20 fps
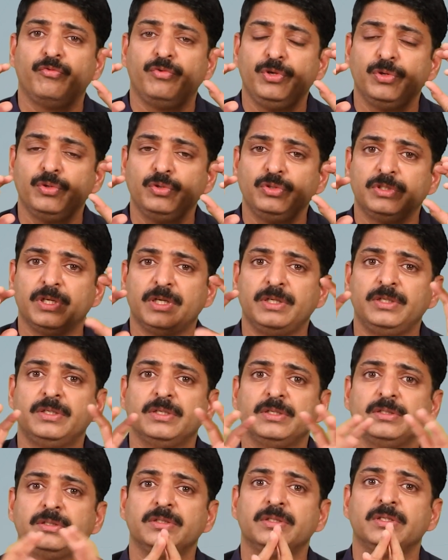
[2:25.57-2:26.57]
few
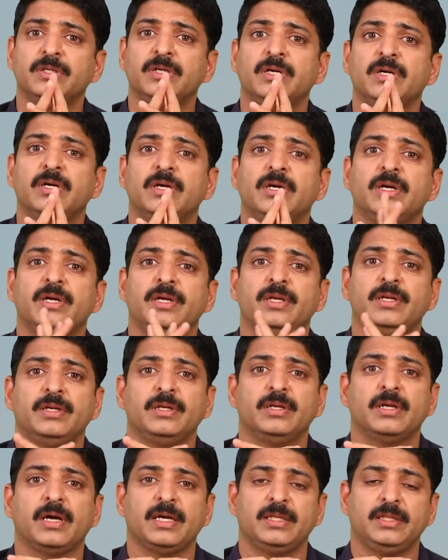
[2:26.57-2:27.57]
centers
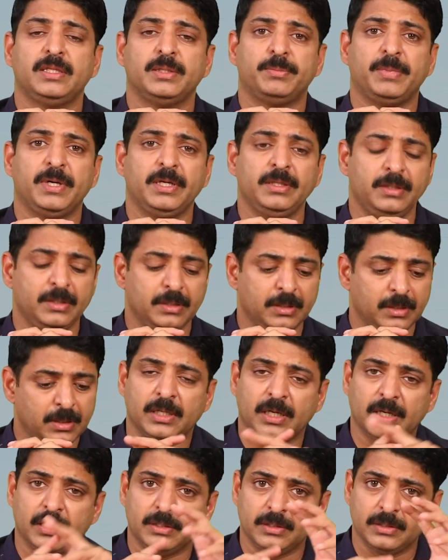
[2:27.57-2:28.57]
in Hyderabad
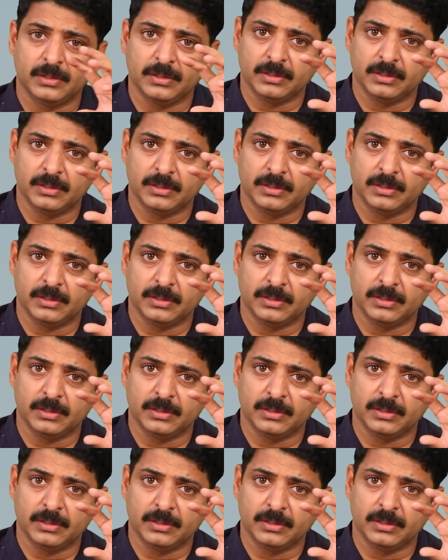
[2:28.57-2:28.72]
or